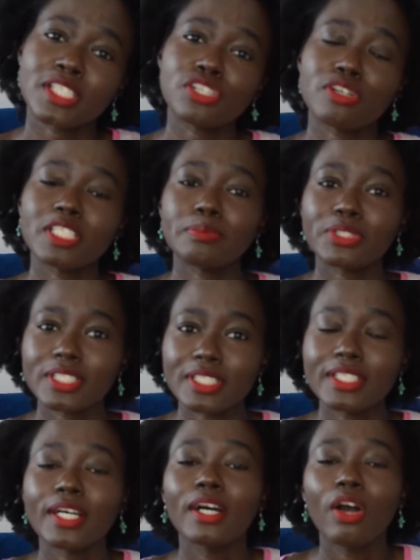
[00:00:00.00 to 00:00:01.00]

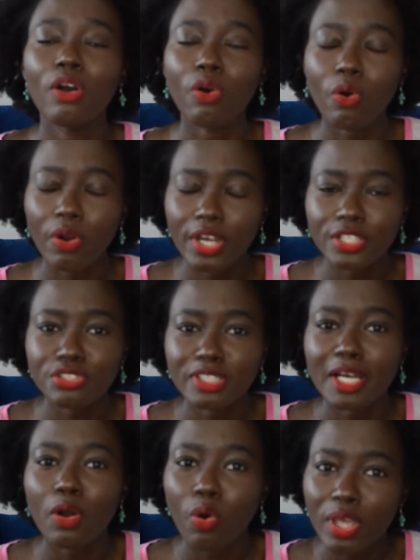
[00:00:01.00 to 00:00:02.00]
the
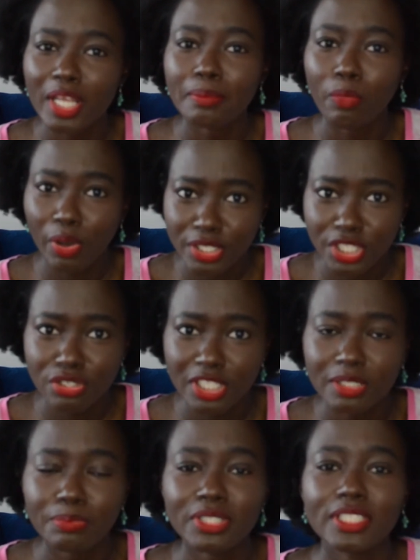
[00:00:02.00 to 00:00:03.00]
oil and moisture
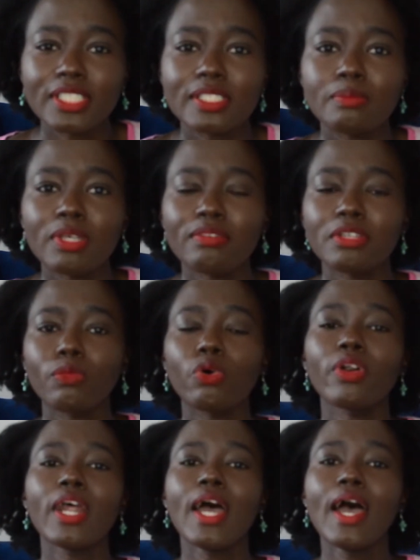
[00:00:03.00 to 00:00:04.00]
transport system even more.